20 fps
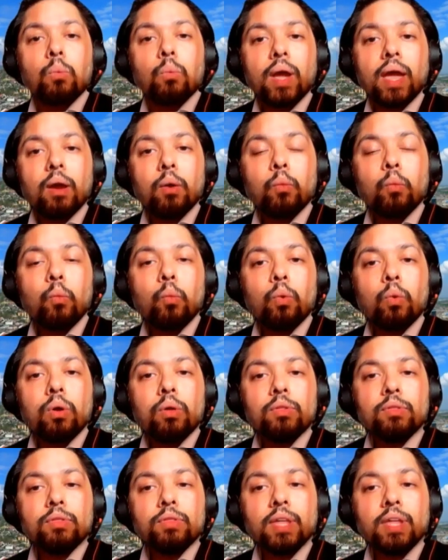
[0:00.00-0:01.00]
where
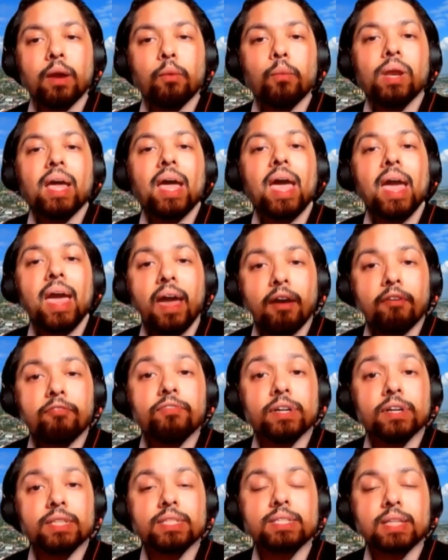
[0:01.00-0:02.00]
they will hear
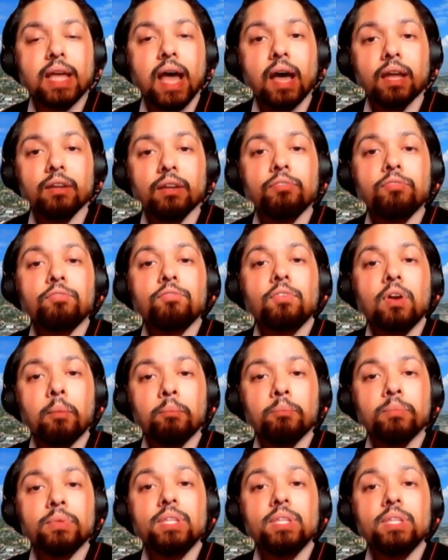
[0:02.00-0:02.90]
firsthand from